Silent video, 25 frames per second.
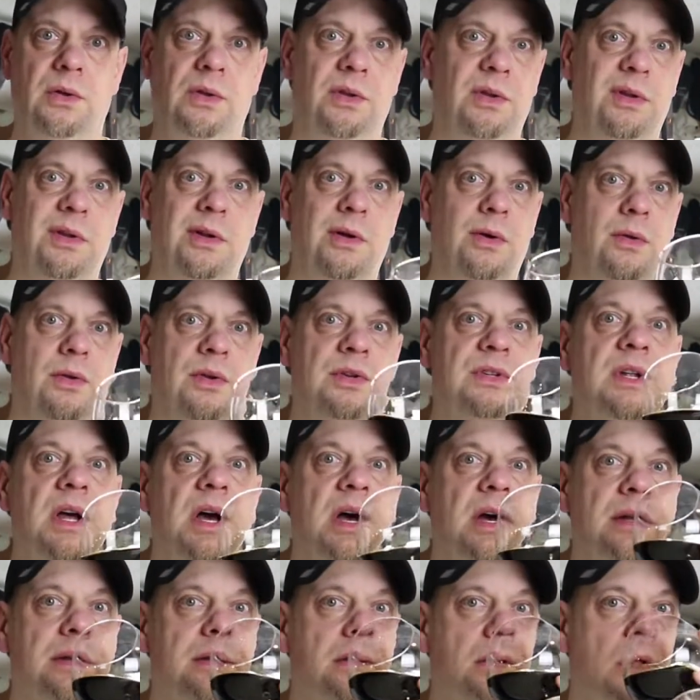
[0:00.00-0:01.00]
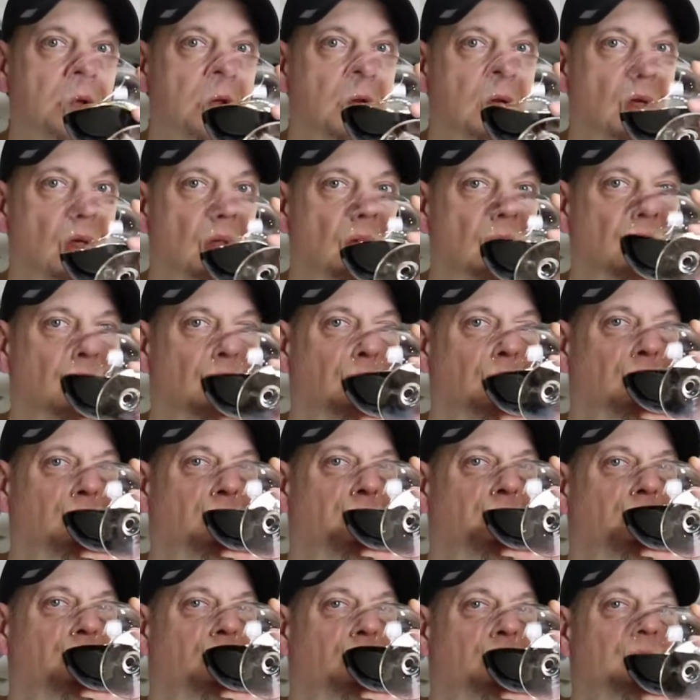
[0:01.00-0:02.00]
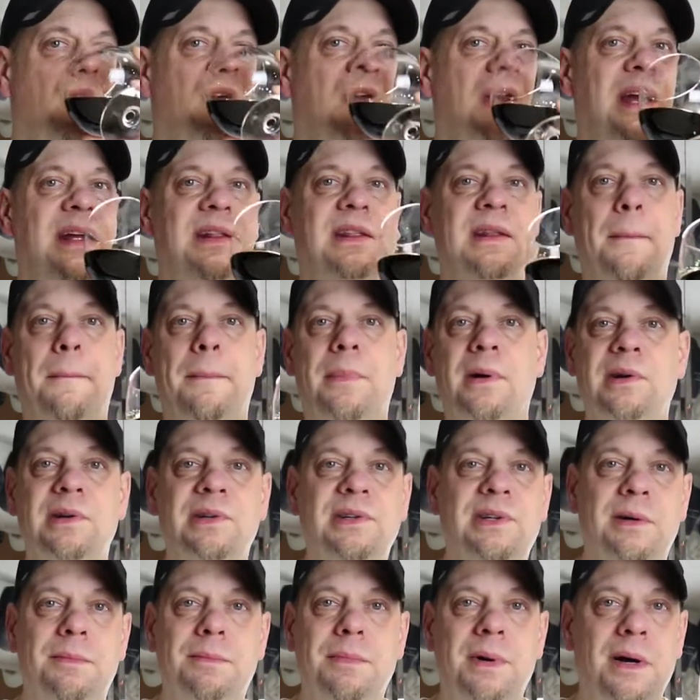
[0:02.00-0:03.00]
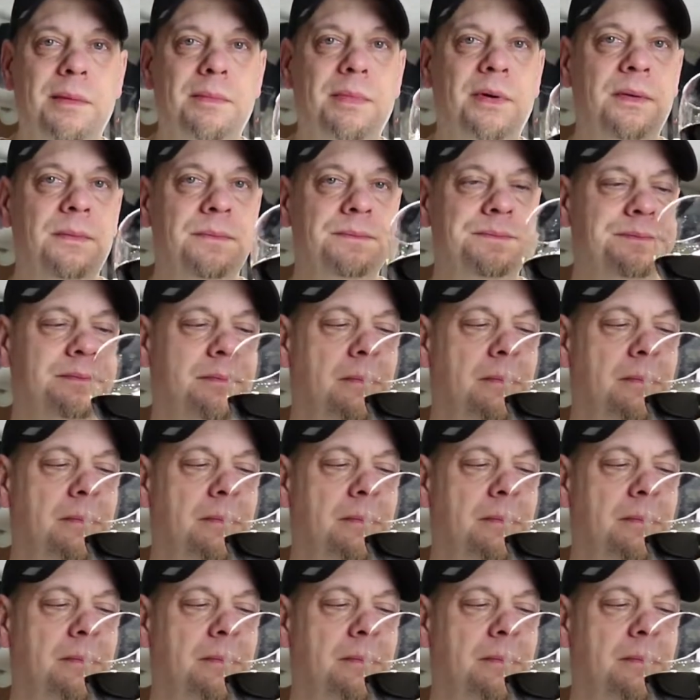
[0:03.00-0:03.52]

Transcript: No, there's not. Hate to burst your bubble.